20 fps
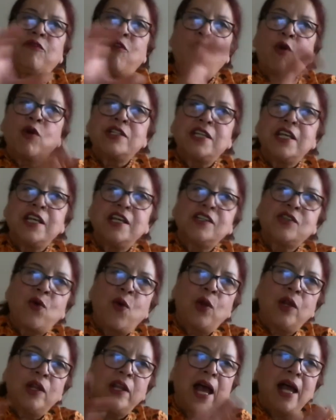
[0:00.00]
foresees
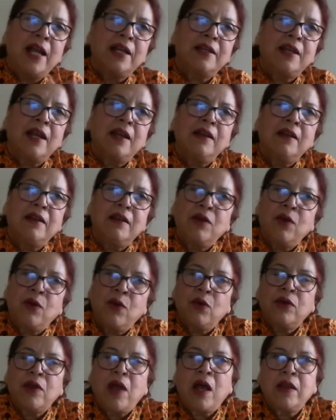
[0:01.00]
all that, and
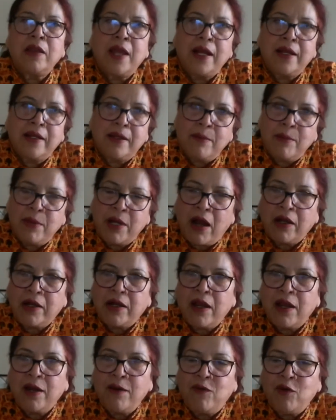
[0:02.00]
that the
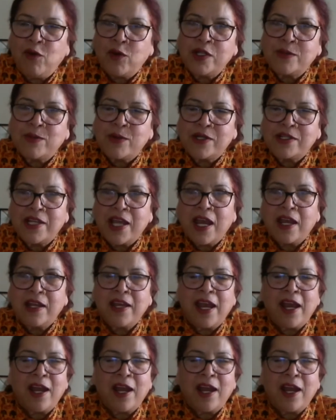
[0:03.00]
Maratha influence was there.